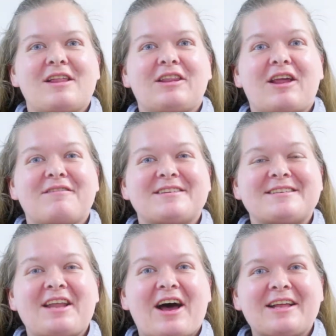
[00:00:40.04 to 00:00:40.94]
Love is
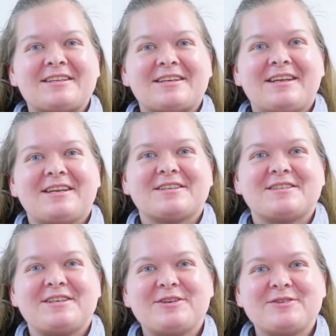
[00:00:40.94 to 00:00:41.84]
not an
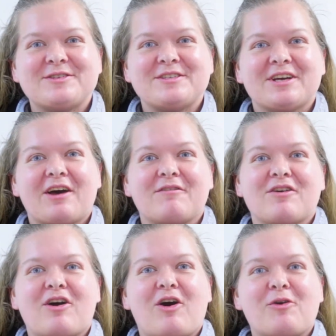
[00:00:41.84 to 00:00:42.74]
excuse to
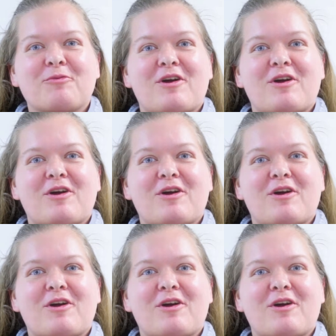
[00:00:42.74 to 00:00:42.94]
cover all